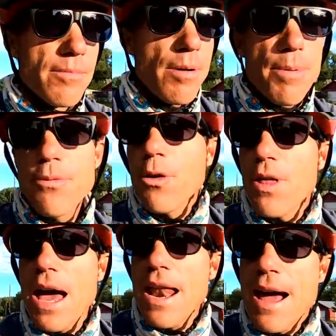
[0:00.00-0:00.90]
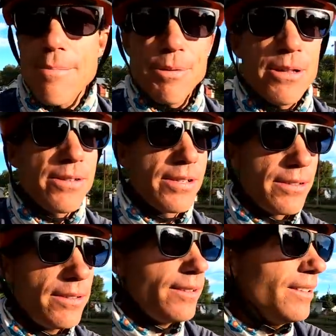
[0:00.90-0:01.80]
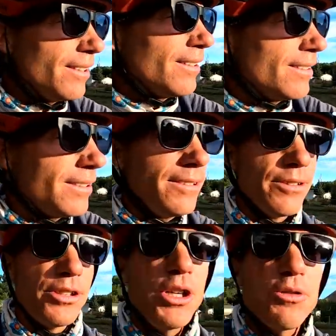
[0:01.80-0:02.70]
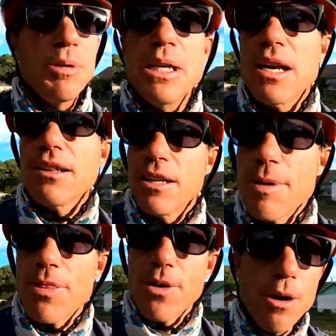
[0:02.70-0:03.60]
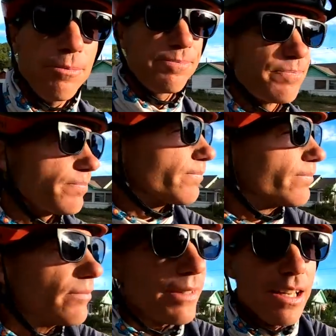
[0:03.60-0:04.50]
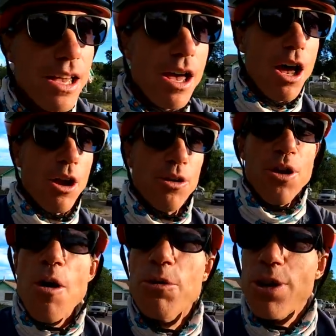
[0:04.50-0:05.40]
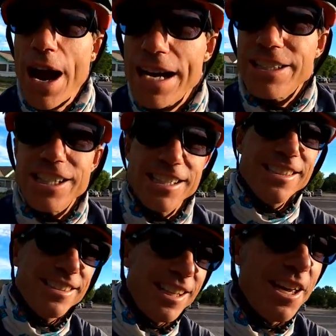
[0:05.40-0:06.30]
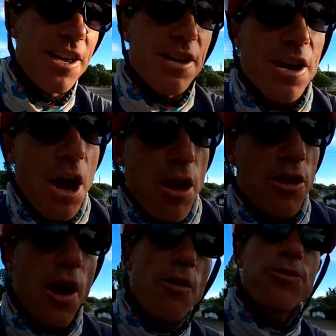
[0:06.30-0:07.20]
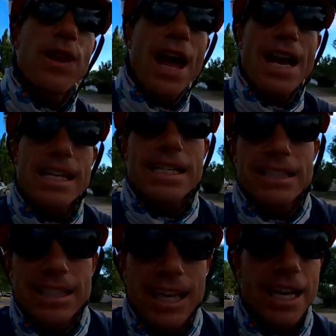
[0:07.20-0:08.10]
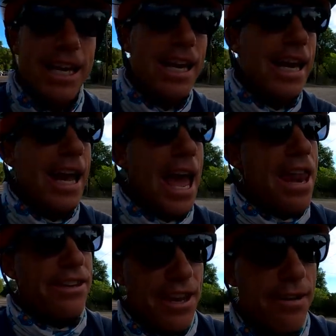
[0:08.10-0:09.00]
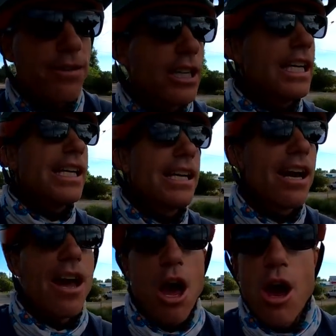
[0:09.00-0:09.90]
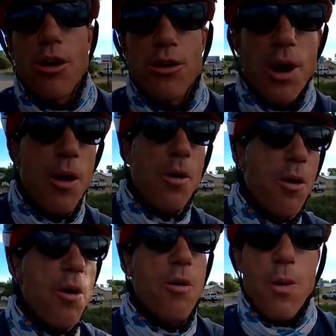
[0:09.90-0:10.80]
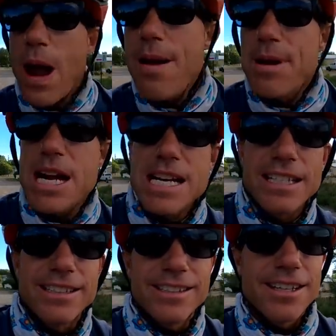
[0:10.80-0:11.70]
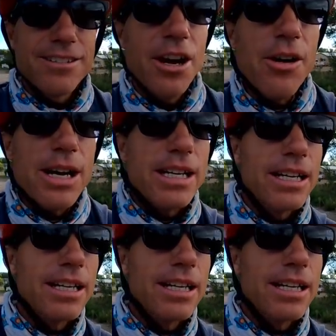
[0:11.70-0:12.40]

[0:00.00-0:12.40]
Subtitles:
But before that happens, excuse me, gotta clear my throat. No crashies, no flatties, and definitely no whammies. Let's do it.